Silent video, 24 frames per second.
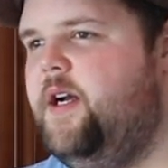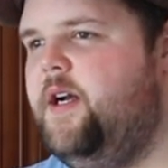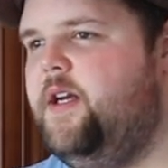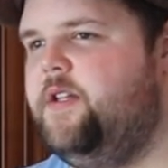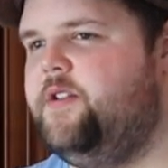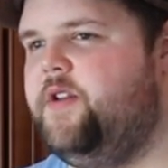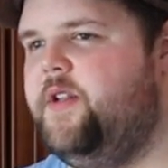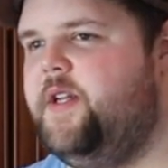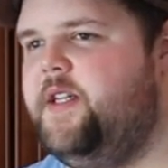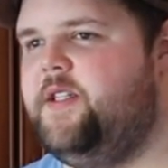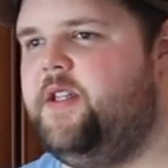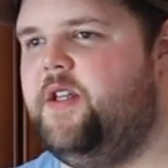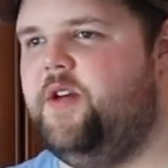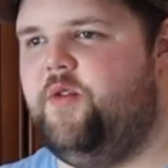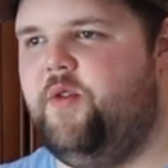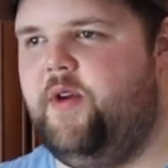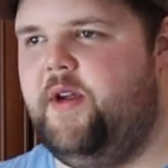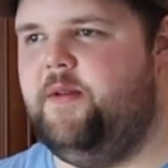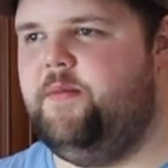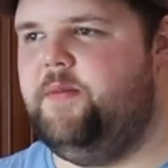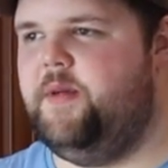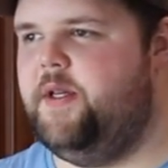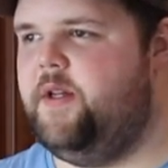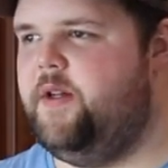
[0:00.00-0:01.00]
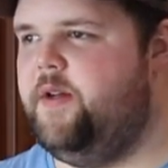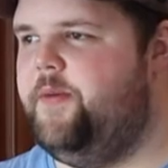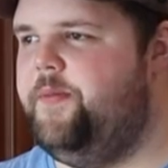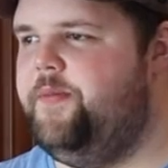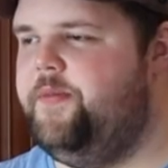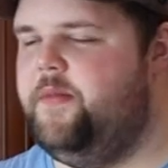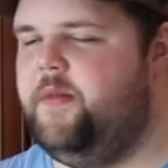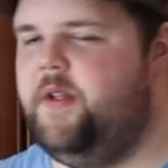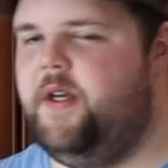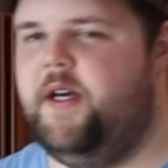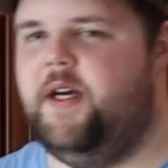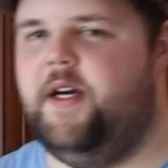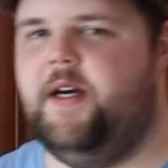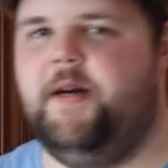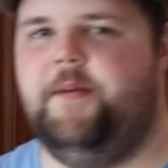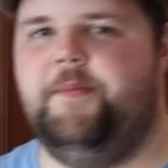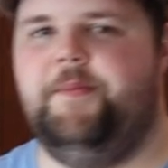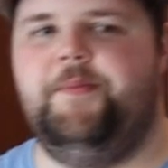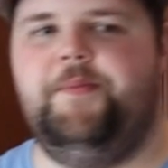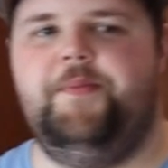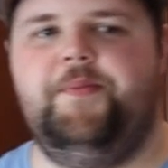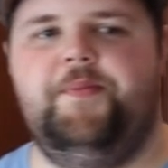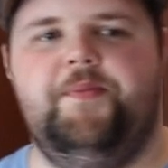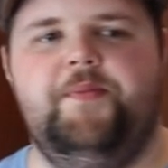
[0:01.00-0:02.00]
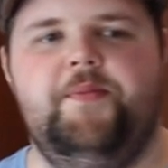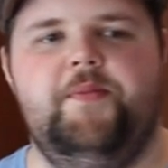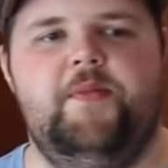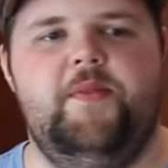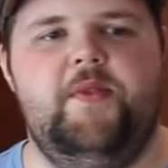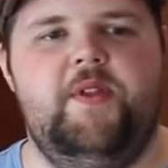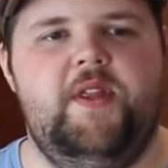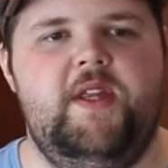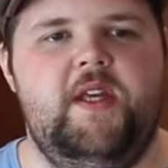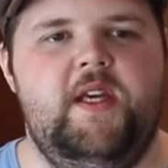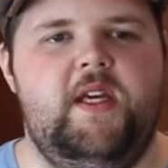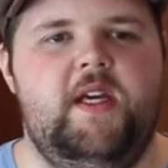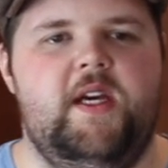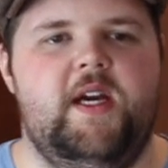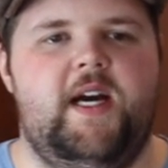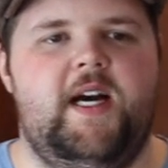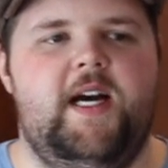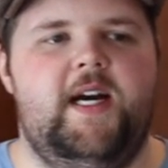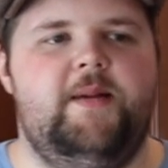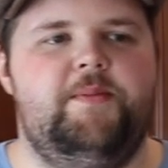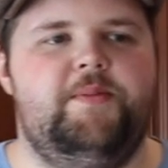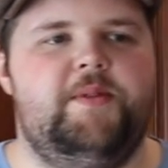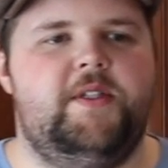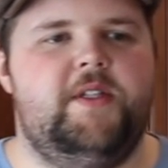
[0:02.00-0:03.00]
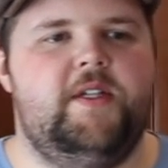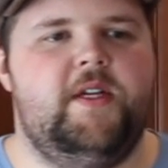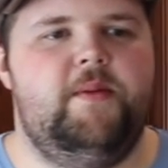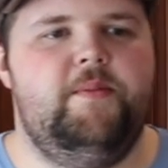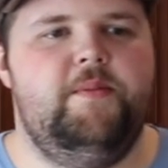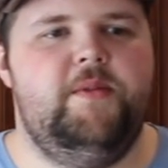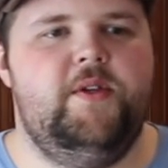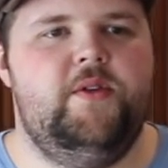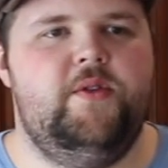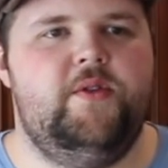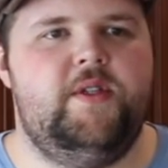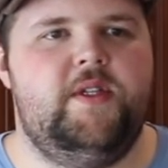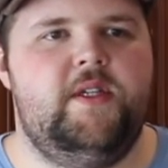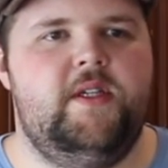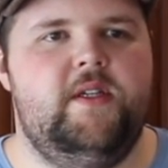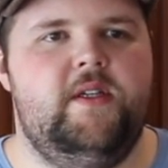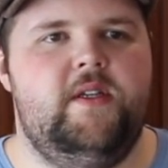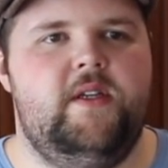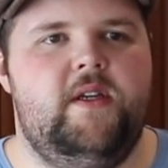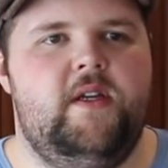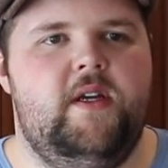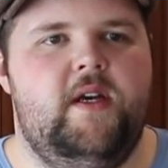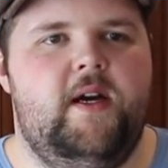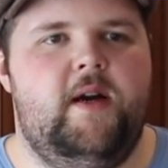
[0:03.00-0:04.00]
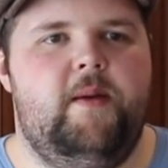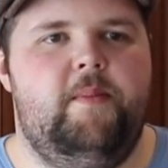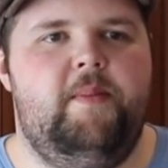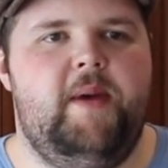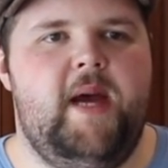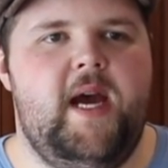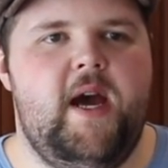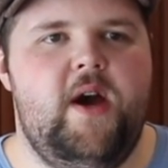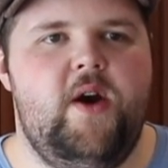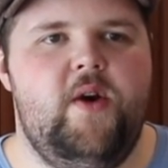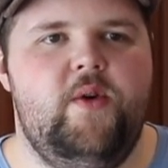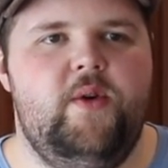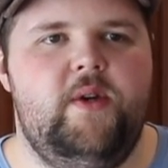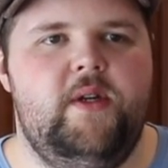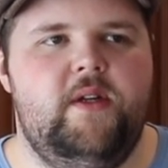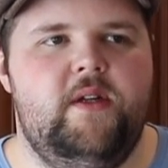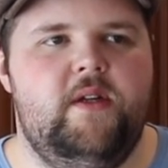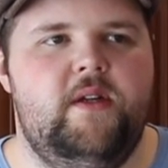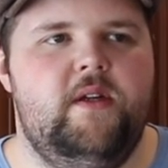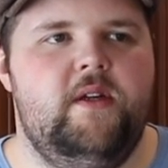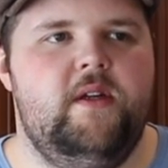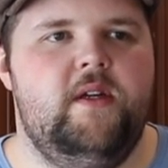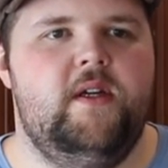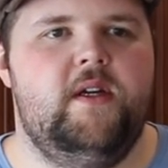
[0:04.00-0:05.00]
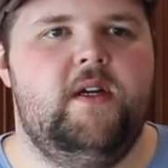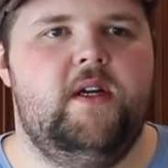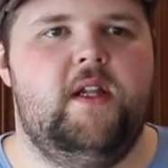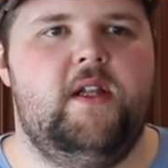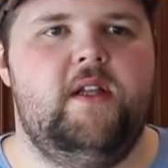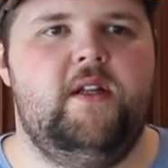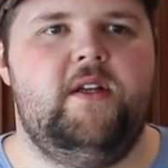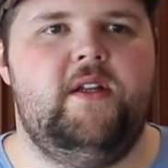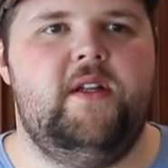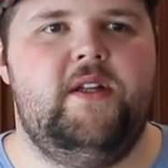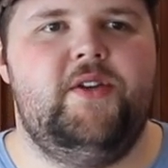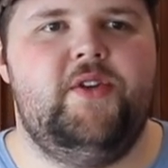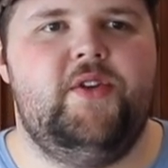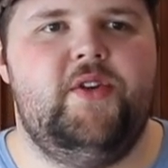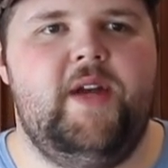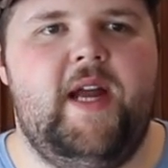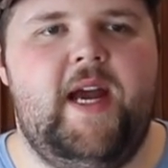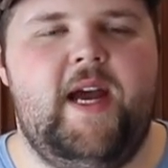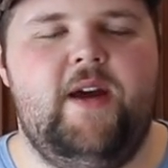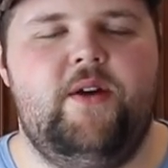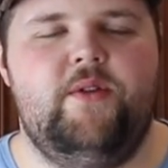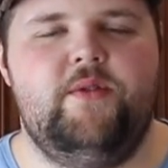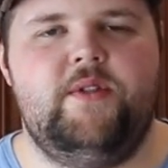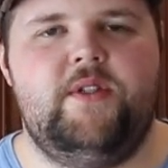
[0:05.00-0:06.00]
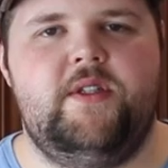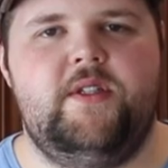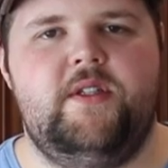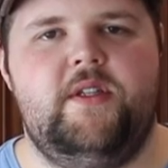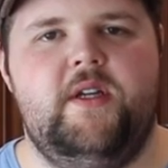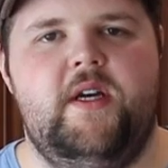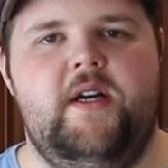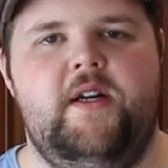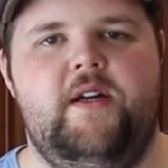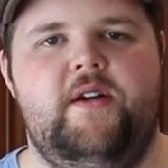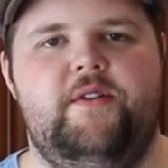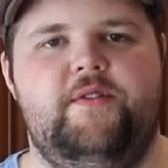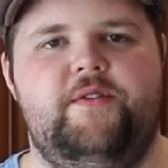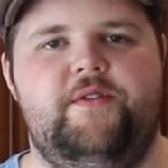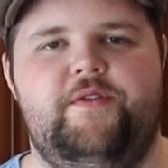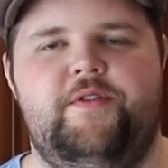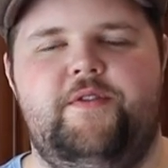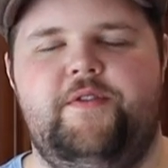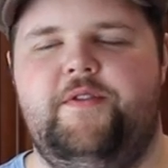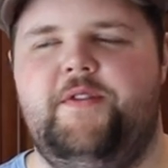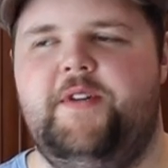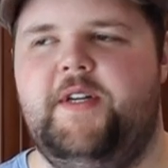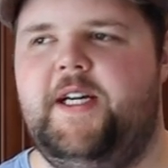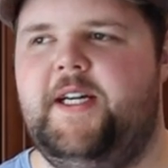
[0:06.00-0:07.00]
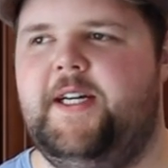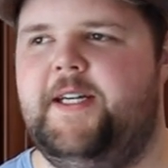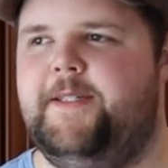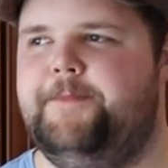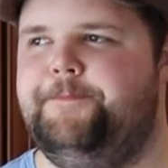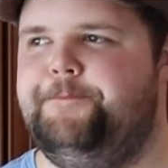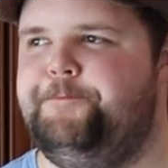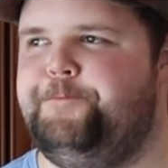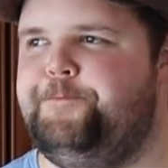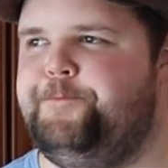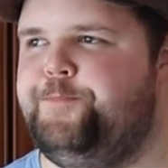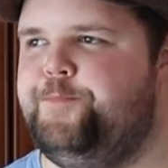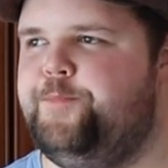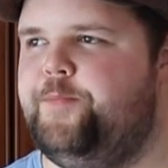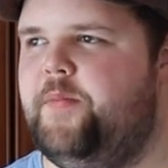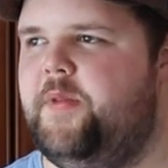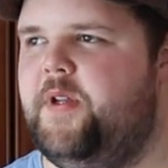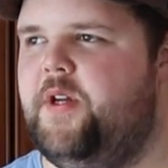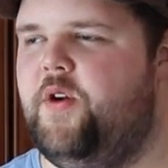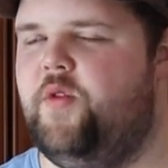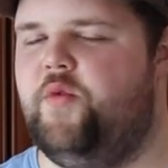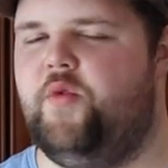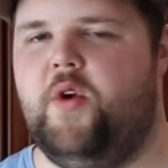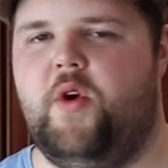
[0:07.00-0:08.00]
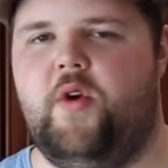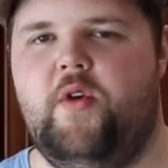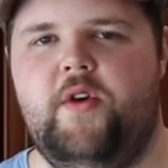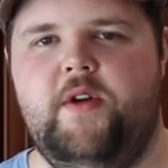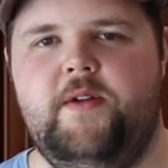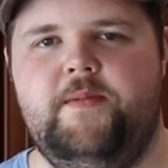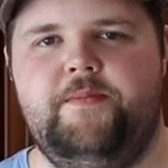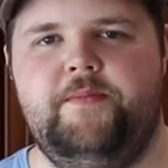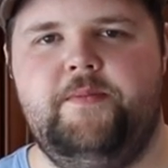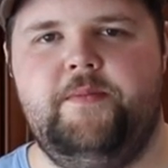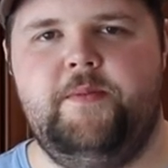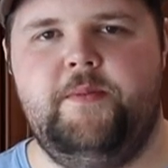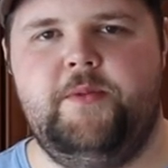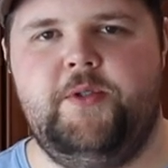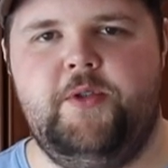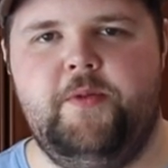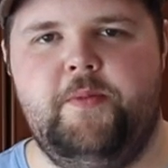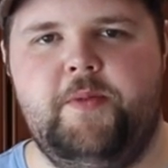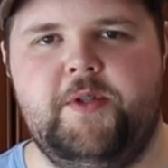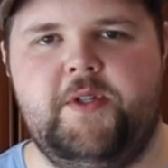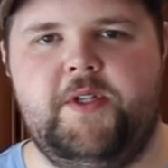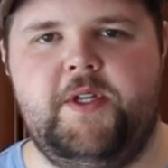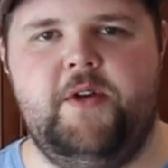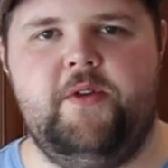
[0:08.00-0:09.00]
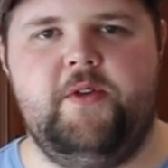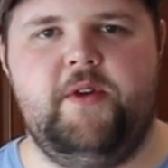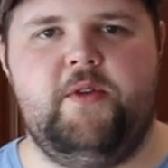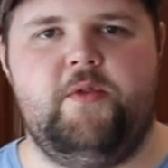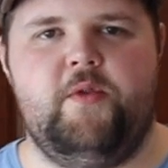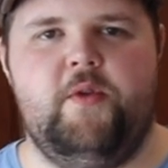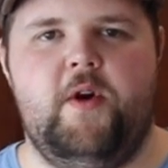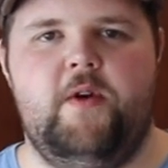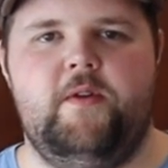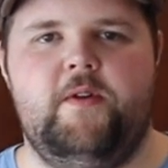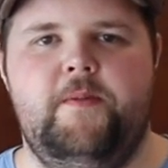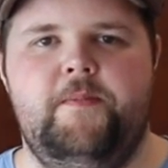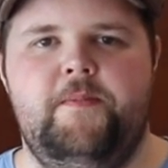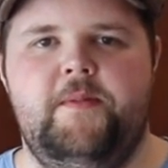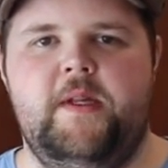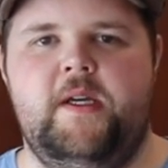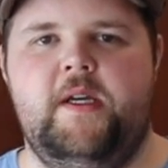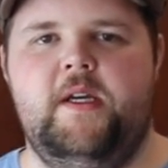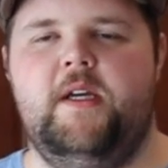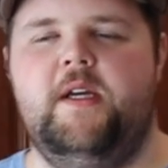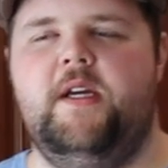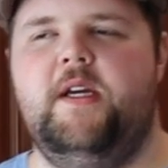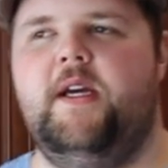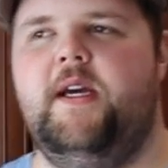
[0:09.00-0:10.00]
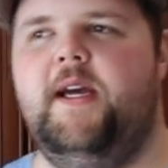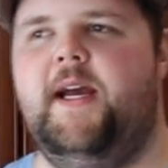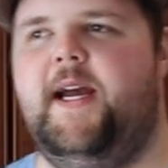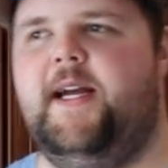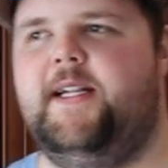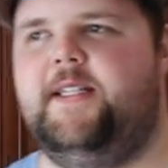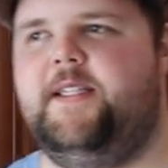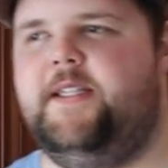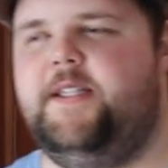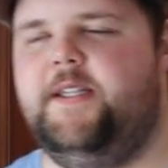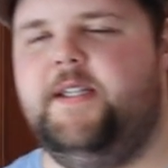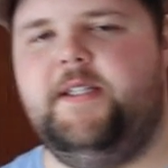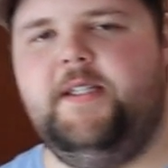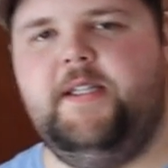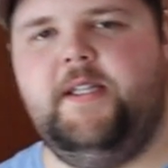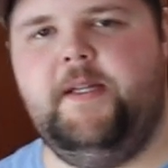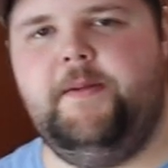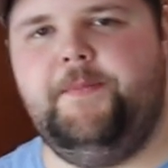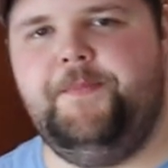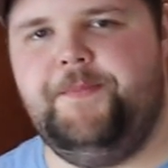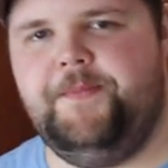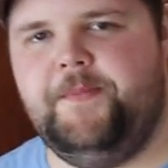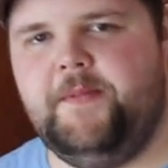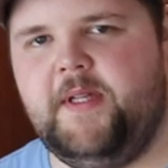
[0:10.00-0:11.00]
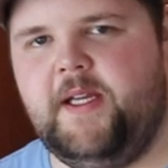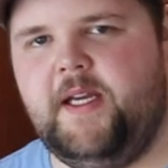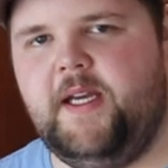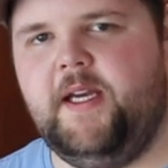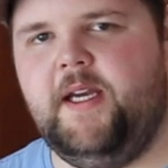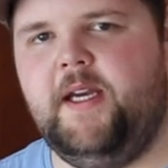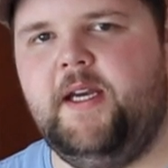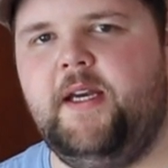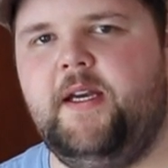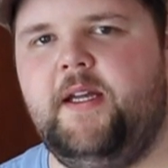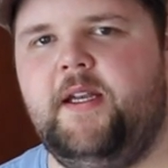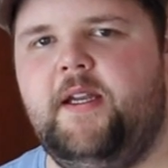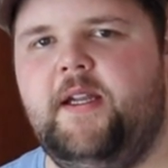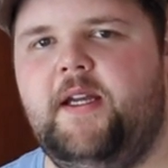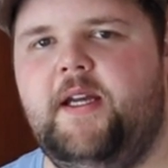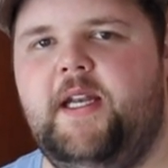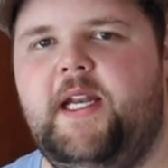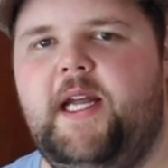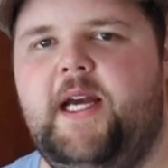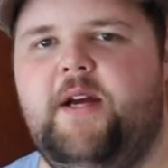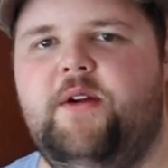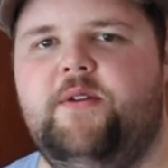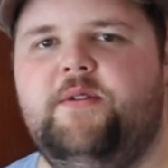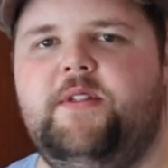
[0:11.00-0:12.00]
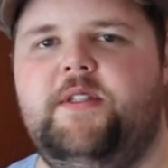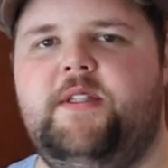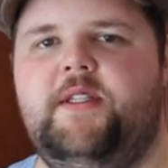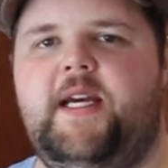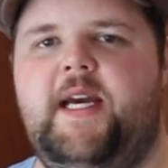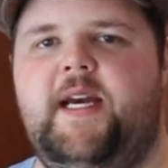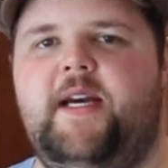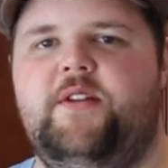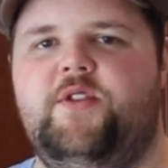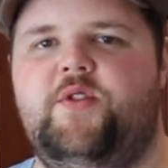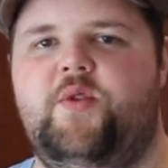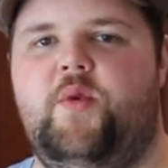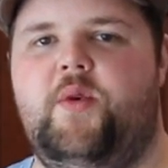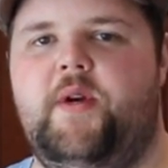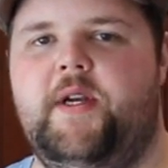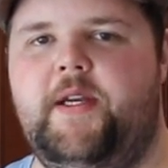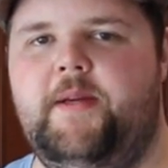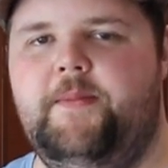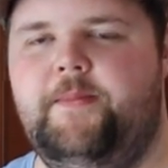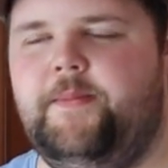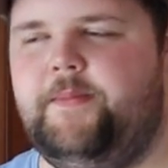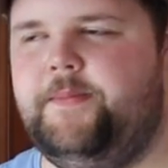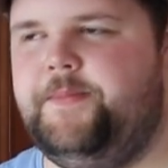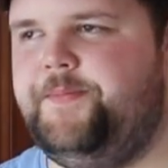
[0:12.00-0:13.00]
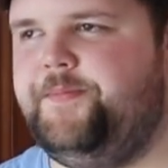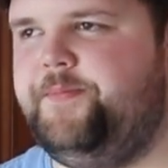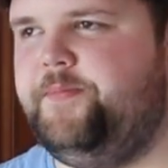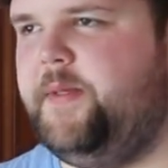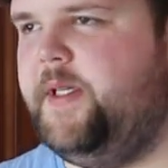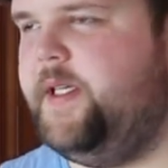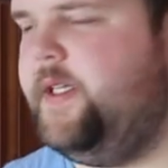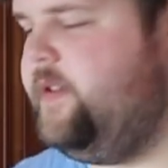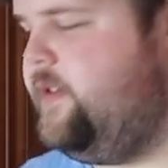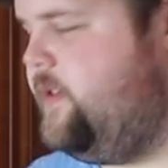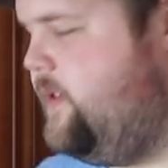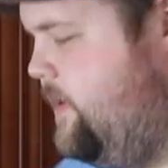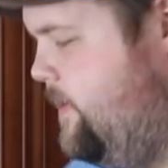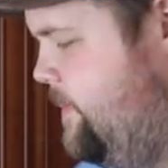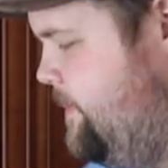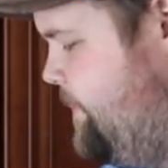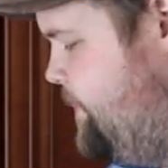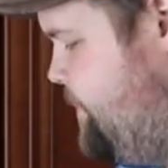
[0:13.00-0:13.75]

So that's the grain bill. The hops, I'm using about a little under an ounce of Aurora, Super Steering Aurora at 60, and an ounce at 20 minutes.